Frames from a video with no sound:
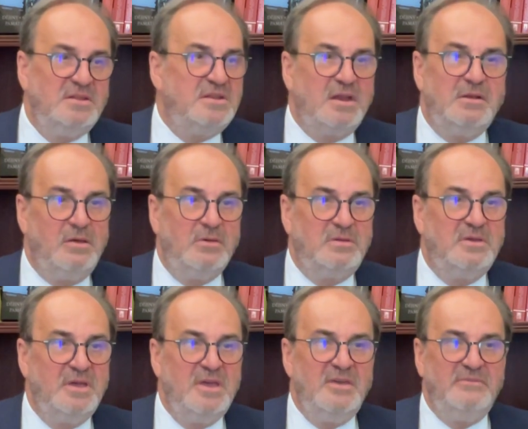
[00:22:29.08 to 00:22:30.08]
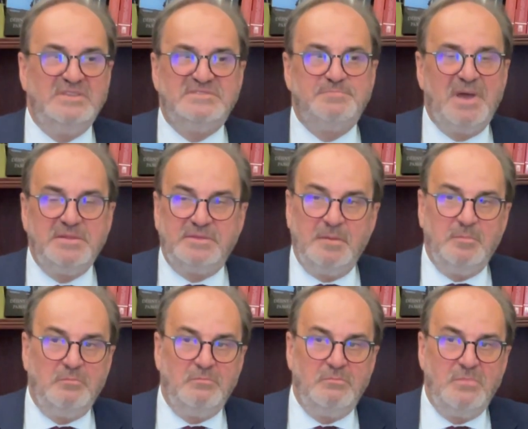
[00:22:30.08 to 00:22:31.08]
deadlock. We spent a
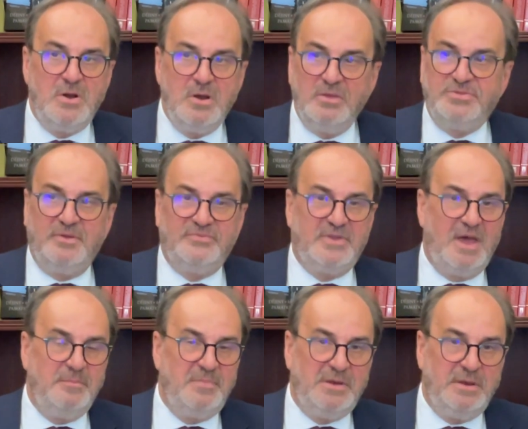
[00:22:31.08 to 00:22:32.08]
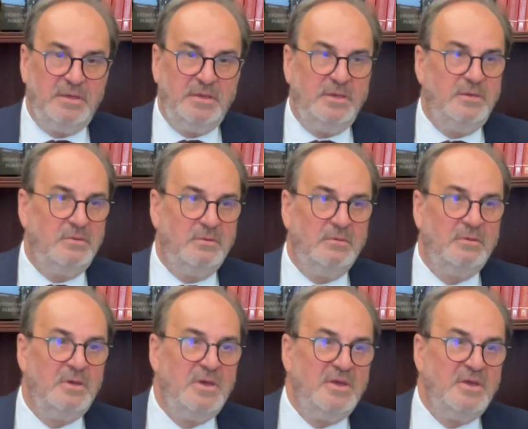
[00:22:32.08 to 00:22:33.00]
lot of time in the EU,